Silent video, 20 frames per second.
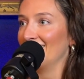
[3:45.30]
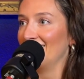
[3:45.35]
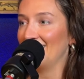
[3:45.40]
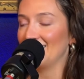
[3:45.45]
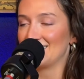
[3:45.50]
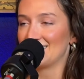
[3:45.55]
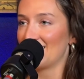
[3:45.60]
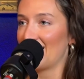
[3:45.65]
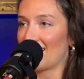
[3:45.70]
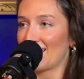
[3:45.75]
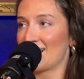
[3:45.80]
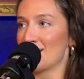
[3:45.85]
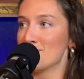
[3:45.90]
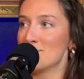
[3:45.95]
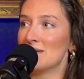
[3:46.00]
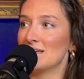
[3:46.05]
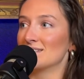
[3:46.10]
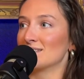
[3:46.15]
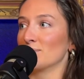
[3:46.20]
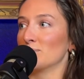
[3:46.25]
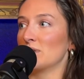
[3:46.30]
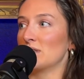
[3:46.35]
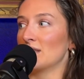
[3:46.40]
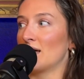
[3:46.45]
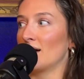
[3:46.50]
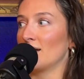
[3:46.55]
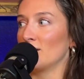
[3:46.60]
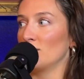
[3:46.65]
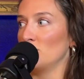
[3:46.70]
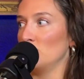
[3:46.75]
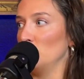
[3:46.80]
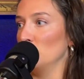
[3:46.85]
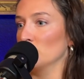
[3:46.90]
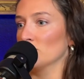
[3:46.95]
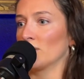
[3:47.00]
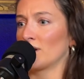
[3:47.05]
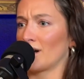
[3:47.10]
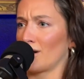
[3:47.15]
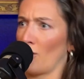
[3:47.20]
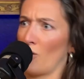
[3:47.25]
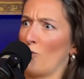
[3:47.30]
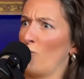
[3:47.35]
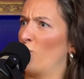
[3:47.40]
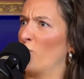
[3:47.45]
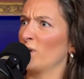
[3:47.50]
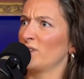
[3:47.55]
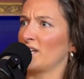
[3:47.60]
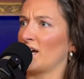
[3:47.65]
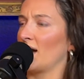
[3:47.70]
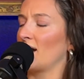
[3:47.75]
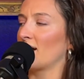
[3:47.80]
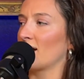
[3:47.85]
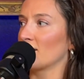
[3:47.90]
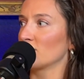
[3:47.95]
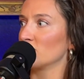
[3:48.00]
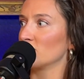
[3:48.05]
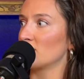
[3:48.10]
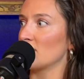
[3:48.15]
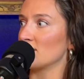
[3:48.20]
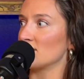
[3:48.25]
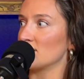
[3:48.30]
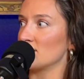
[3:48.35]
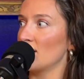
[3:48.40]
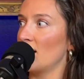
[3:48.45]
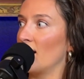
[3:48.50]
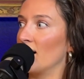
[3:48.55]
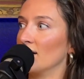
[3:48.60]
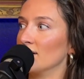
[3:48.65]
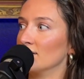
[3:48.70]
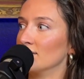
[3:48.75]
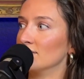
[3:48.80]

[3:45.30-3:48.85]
It's not going to be something that you look at and go, what the heck exercise is that?